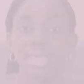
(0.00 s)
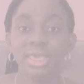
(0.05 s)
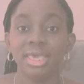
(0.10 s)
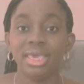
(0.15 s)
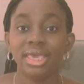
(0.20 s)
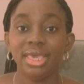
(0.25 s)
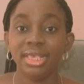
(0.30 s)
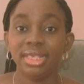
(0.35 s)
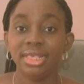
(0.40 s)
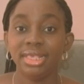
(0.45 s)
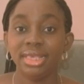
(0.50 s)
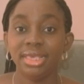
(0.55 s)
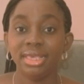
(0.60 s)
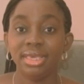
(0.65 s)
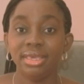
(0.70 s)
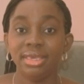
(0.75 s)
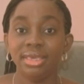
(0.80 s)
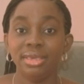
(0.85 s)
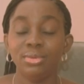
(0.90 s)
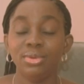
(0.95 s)

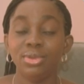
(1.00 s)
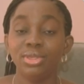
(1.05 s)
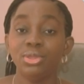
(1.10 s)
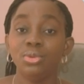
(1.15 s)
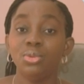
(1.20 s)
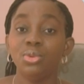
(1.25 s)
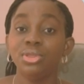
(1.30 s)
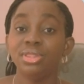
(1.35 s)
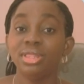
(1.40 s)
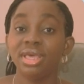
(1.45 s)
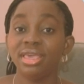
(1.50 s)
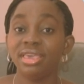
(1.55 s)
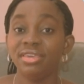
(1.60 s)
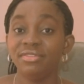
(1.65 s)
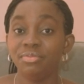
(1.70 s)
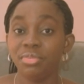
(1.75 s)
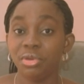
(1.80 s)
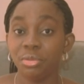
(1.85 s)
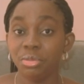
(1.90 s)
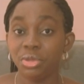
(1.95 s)
He was the one that
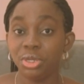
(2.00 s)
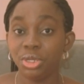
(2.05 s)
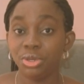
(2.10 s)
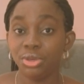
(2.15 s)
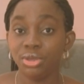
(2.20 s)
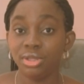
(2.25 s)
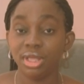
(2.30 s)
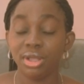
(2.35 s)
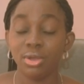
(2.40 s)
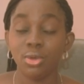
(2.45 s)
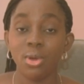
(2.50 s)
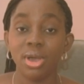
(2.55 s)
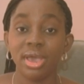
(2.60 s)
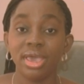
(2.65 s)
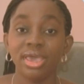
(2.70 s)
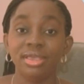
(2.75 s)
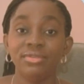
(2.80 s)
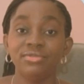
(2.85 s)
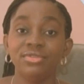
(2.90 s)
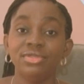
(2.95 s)
gave permission and go
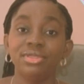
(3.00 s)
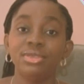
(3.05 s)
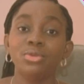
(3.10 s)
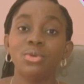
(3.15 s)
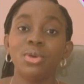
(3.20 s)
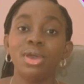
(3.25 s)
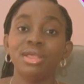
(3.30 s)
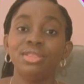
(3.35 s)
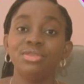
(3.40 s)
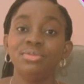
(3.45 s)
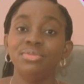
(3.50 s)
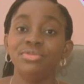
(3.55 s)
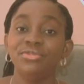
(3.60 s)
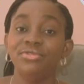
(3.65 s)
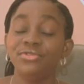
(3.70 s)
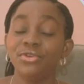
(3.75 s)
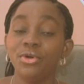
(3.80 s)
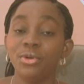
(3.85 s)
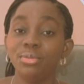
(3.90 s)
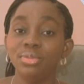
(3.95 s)
ahead for this choir to be
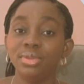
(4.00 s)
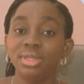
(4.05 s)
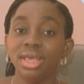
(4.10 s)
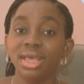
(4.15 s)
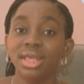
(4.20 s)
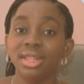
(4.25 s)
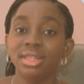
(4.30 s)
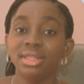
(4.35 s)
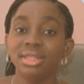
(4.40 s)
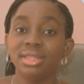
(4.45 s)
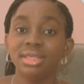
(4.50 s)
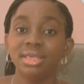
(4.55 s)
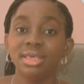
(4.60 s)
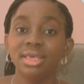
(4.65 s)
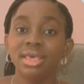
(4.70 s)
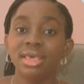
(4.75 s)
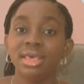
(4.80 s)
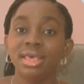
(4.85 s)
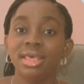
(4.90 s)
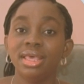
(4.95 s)
formed, and
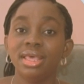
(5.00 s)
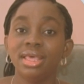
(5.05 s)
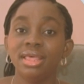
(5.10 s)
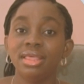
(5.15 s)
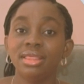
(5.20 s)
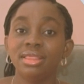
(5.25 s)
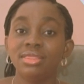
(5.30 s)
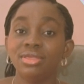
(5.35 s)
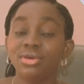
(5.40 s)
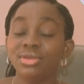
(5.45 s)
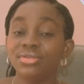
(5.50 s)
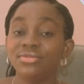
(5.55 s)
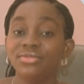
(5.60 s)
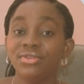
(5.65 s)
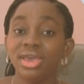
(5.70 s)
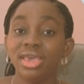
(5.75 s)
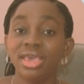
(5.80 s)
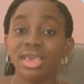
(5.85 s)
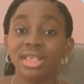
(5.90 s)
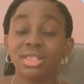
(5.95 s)
thus
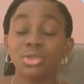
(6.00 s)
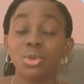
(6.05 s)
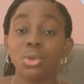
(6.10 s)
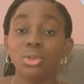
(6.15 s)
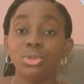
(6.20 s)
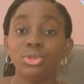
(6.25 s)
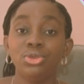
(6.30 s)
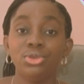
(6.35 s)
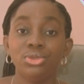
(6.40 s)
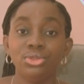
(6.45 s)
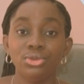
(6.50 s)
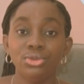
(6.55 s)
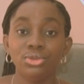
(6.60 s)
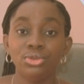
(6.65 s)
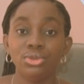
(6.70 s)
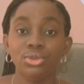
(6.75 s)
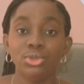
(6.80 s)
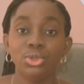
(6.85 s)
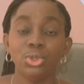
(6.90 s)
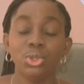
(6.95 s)
far he has continued
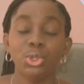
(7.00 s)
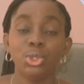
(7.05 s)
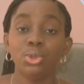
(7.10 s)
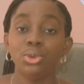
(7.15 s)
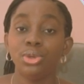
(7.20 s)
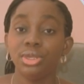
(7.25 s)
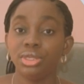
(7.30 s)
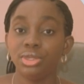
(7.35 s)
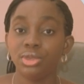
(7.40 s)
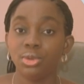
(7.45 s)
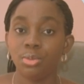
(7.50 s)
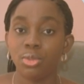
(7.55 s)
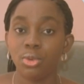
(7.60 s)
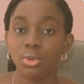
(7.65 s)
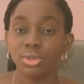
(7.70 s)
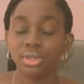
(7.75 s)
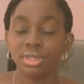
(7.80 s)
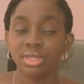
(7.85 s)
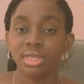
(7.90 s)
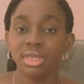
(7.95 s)
to show his
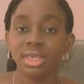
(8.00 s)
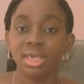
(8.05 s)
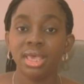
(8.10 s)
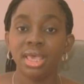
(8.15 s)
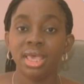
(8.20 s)
support.